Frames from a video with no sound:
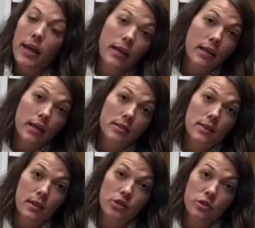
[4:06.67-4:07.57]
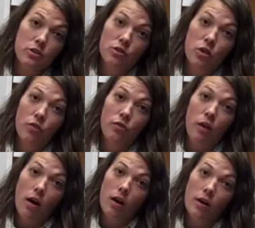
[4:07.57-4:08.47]
any sections so
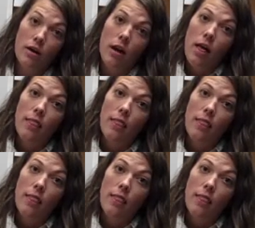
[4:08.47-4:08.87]
far